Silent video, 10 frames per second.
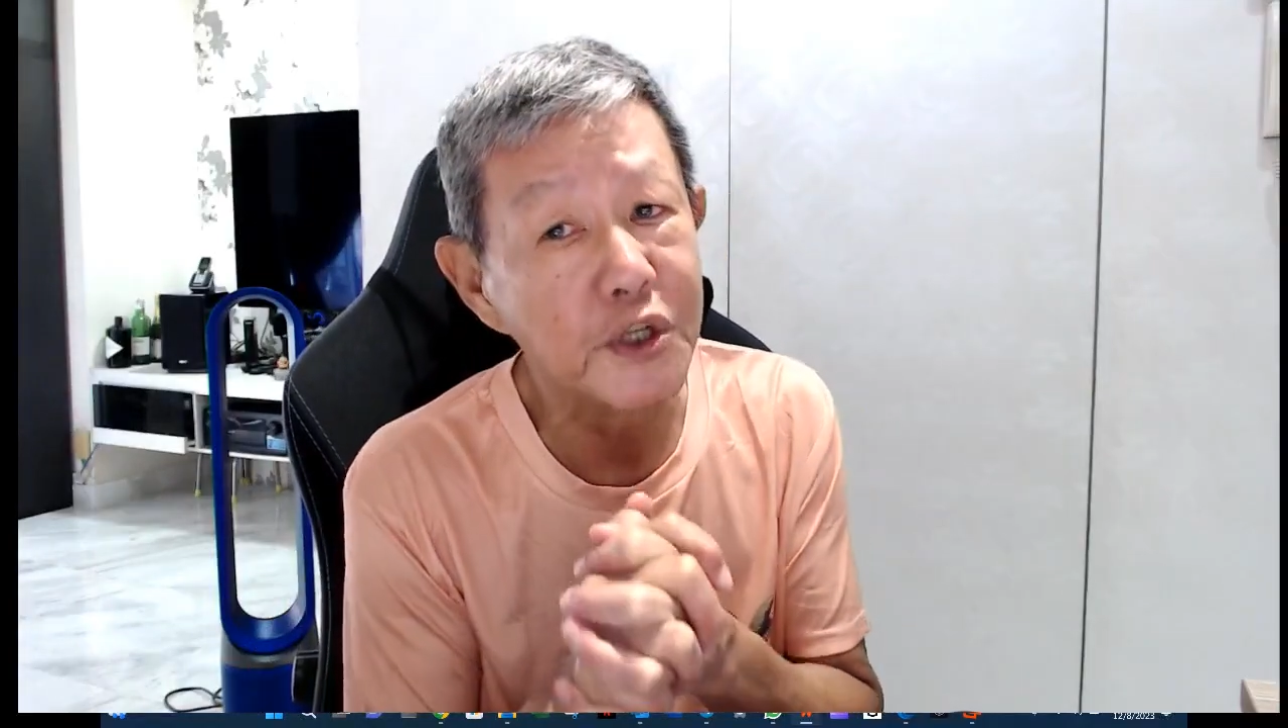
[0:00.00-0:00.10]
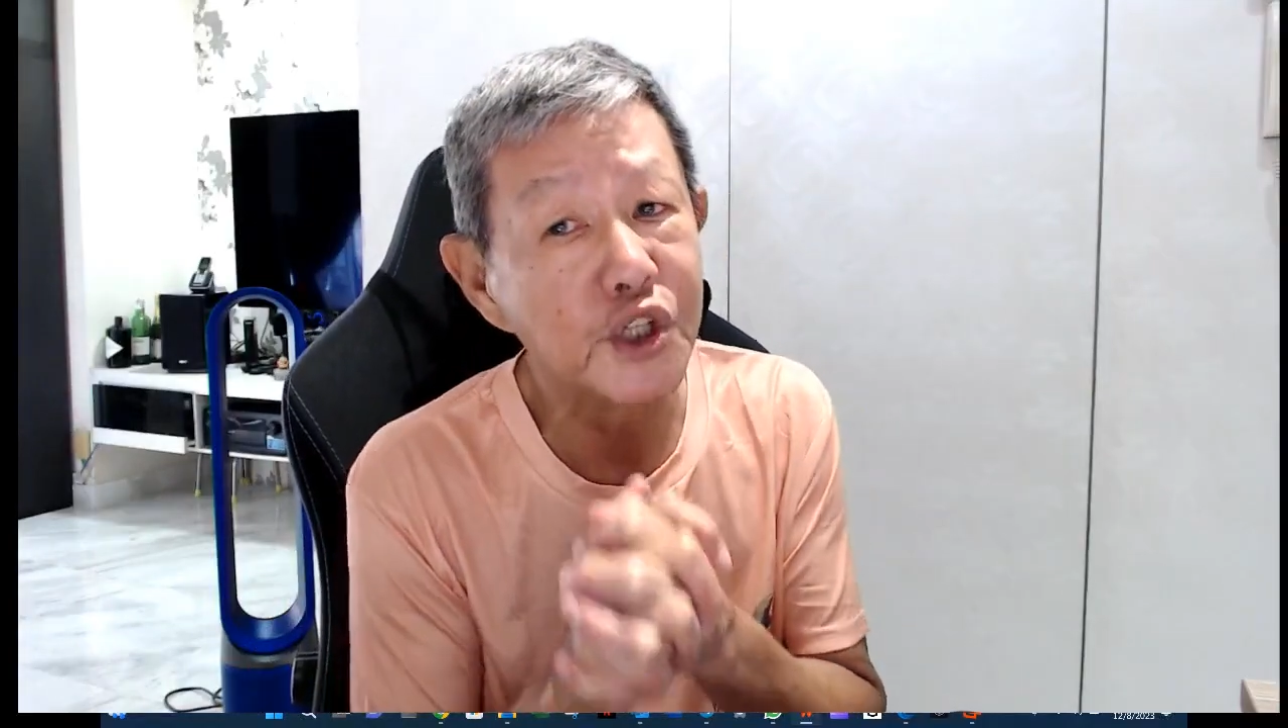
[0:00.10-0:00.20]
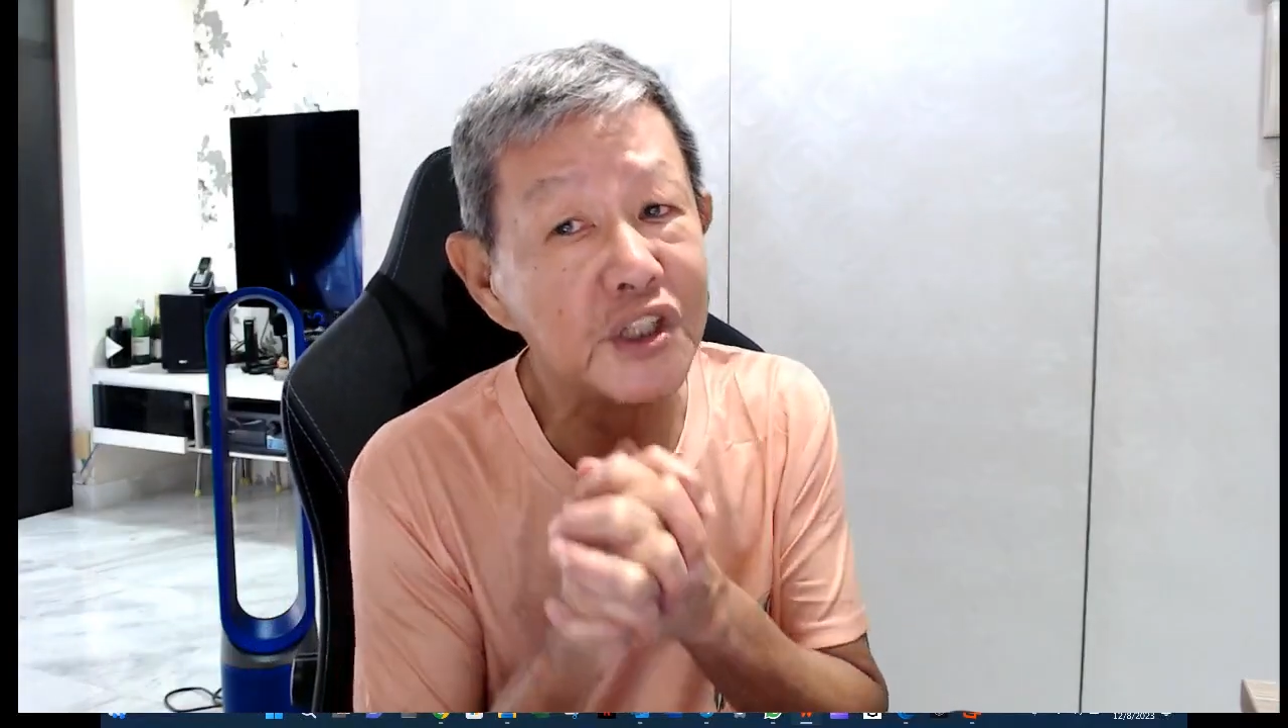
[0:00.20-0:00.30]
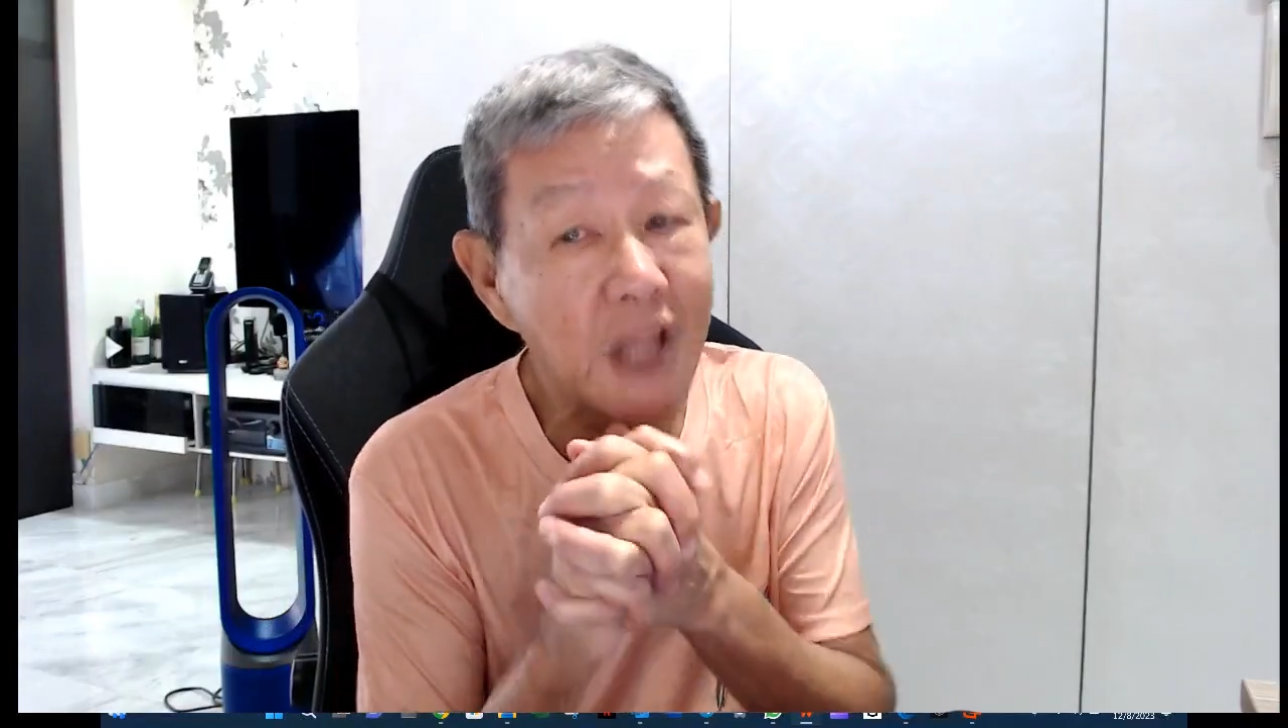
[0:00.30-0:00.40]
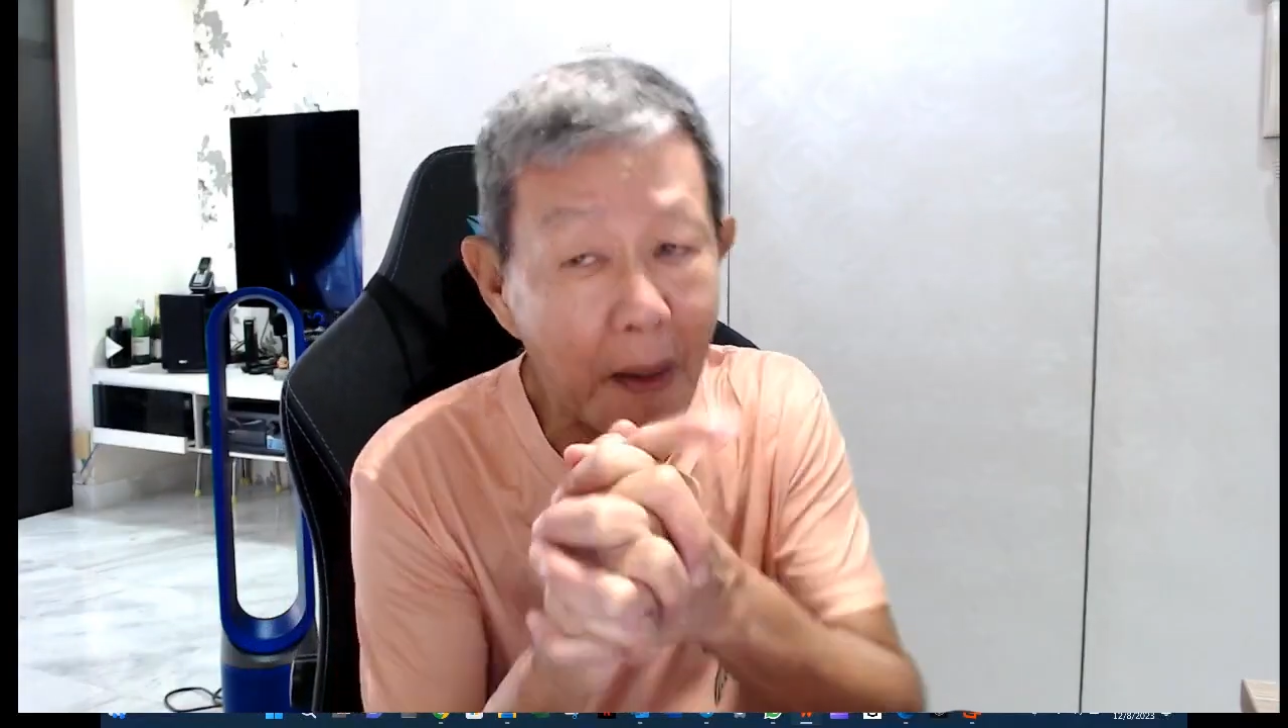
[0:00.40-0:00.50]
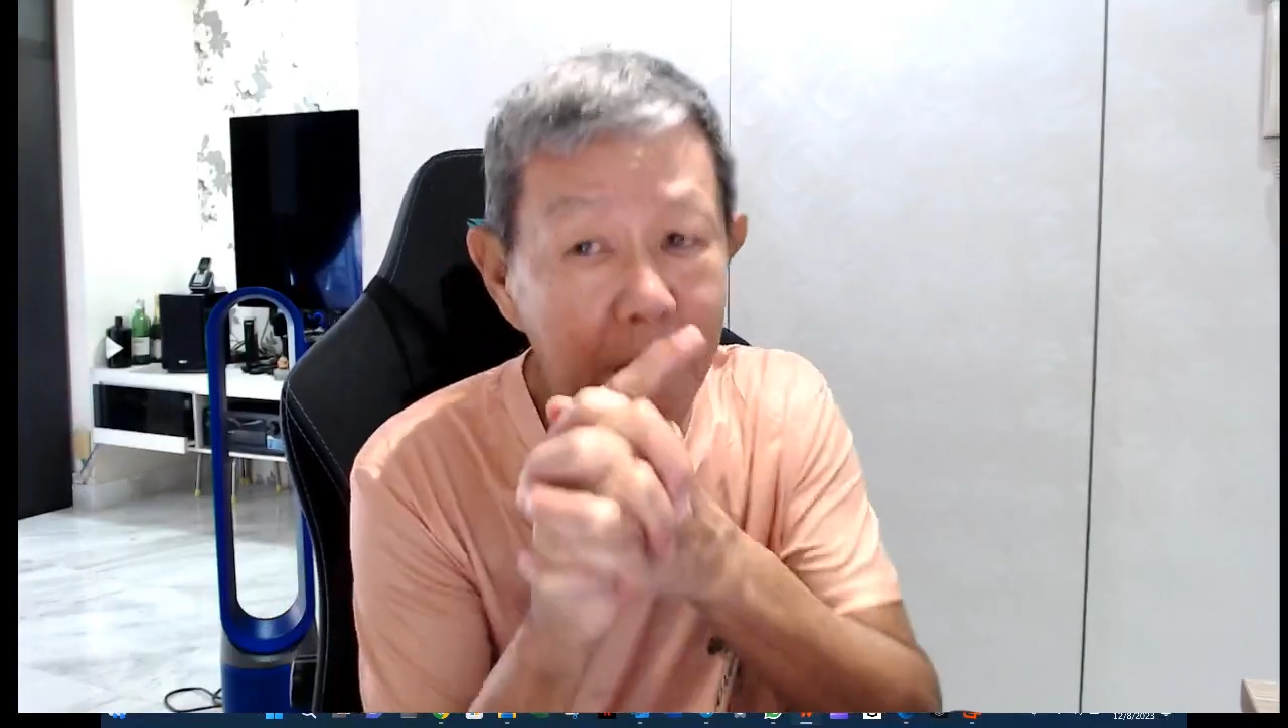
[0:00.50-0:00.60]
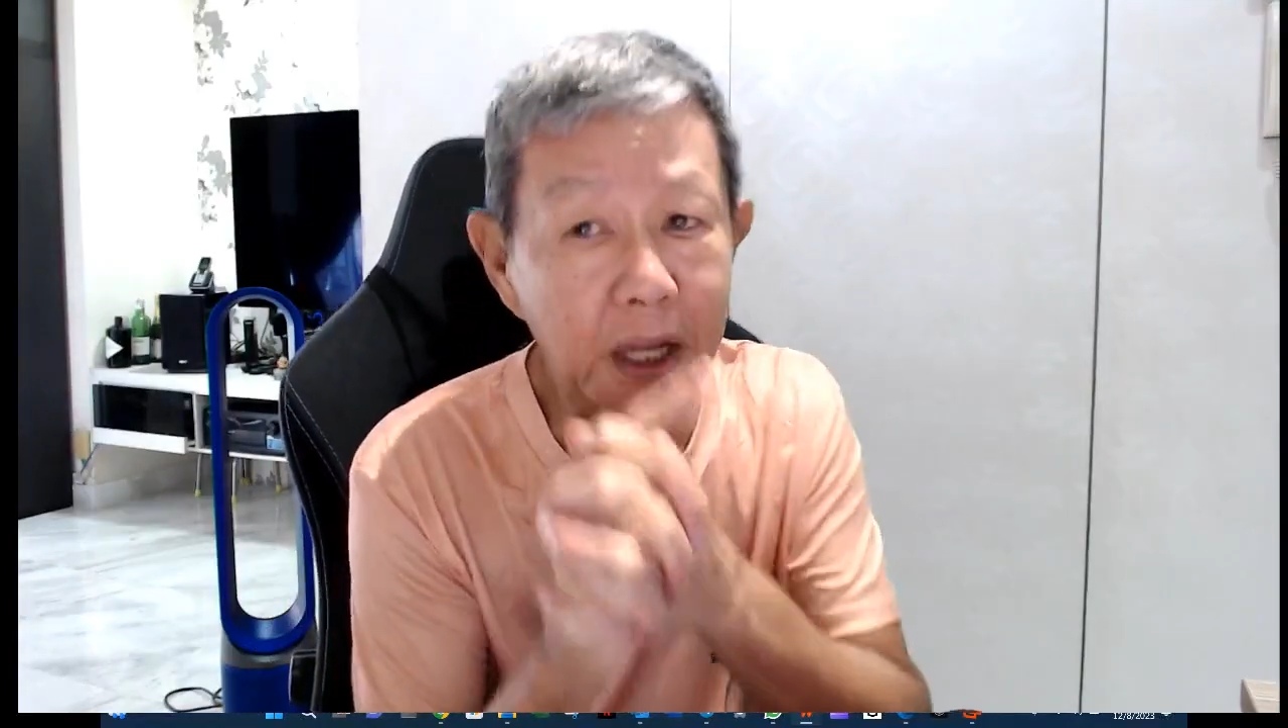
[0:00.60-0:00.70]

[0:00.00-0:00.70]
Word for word: doubly